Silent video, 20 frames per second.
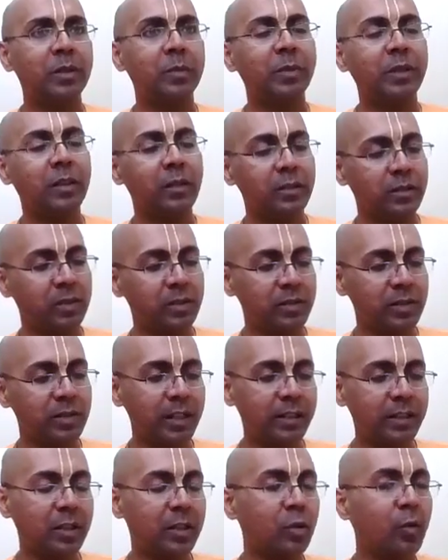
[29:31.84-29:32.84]
Because just
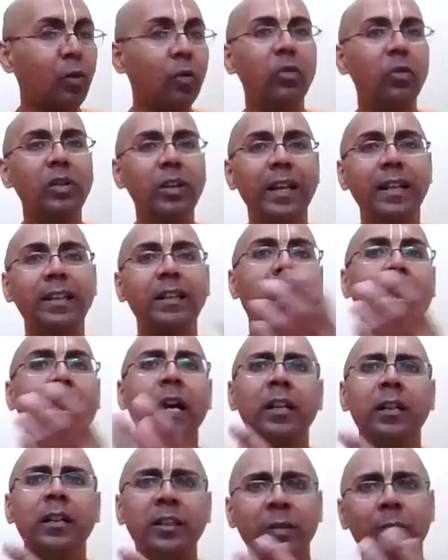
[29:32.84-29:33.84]
like the gold and the
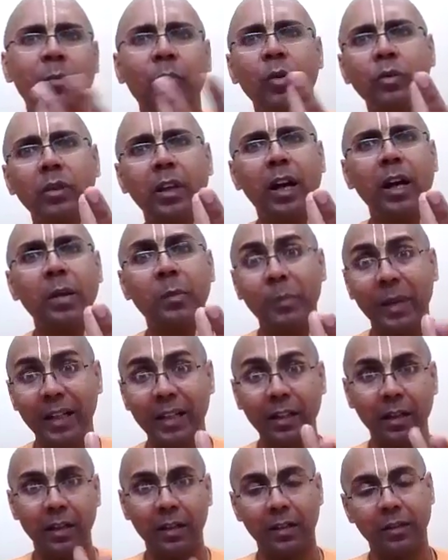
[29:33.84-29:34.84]
iron, they both are
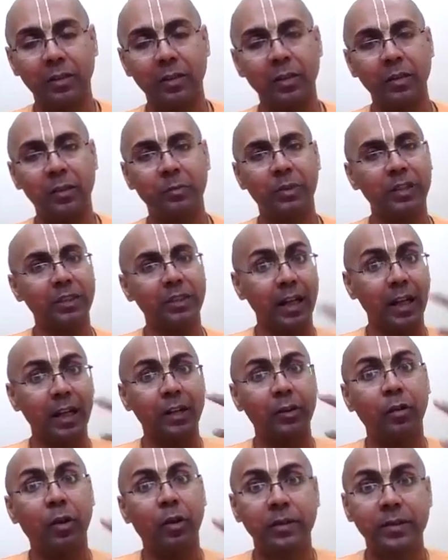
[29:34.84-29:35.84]
metal, but they
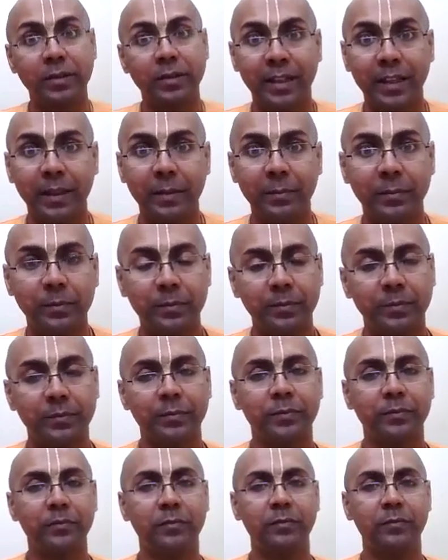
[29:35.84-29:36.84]
are not same.
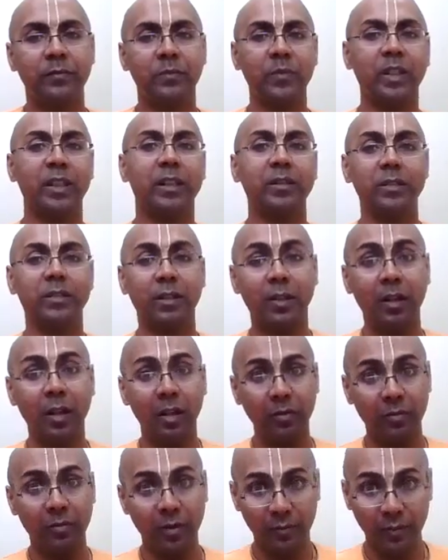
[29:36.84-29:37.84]
There is a
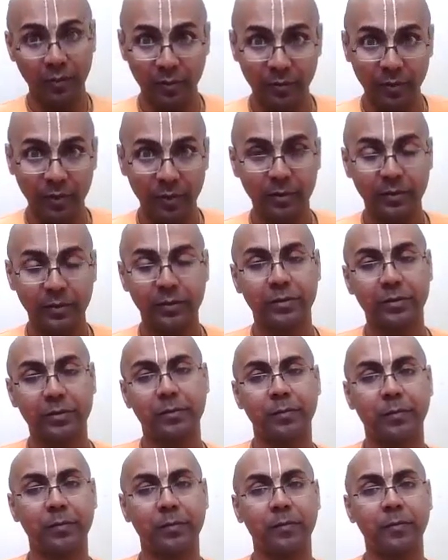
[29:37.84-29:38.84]
gulf of the difference.
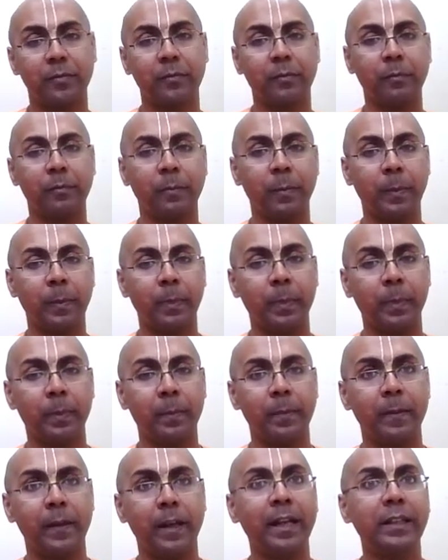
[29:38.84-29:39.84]

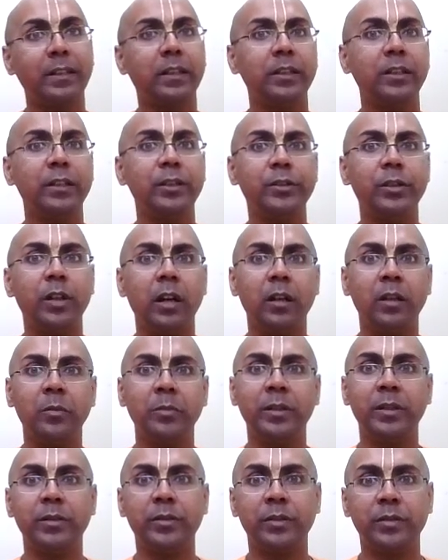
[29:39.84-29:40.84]
Etadishanam
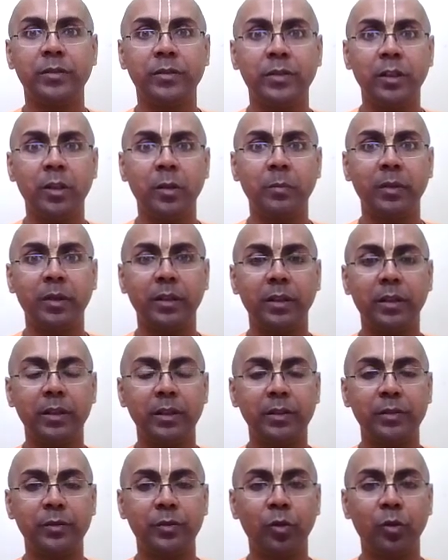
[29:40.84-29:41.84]
ishasya
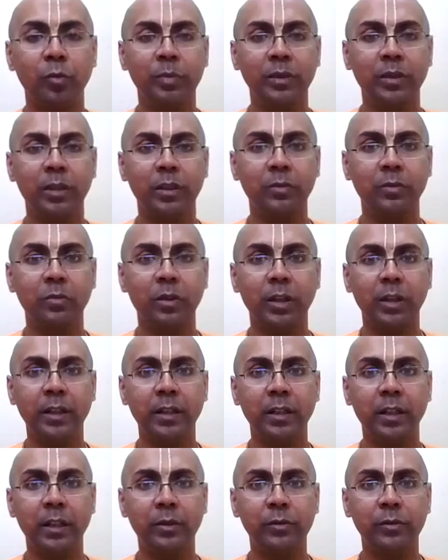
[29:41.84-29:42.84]
prakritistopi
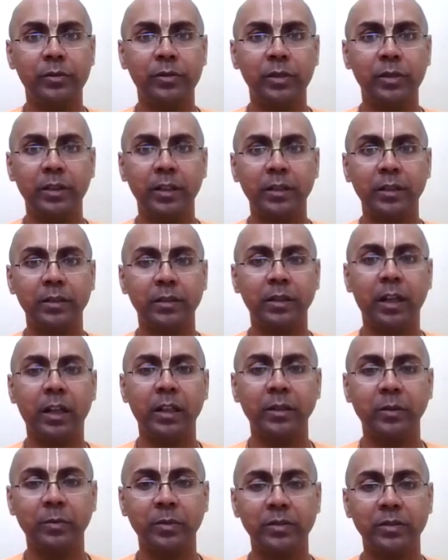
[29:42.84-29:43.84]
tadgune na yujyate
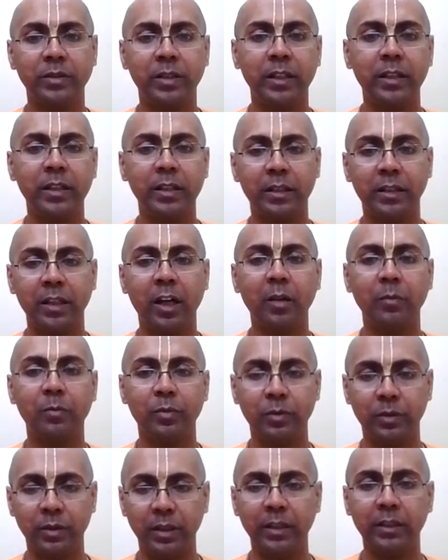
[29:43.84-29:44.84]
sadatmaste yatha
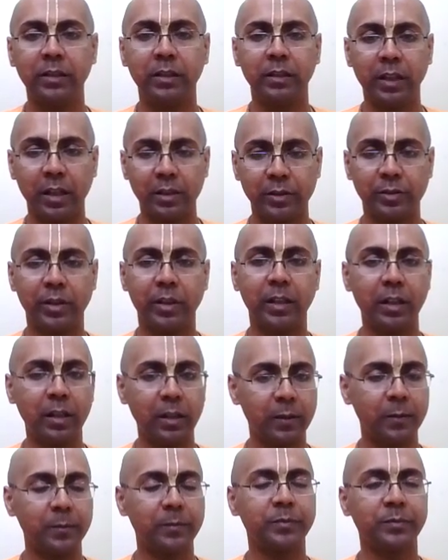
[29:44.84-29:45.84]
buddhi tadashraya.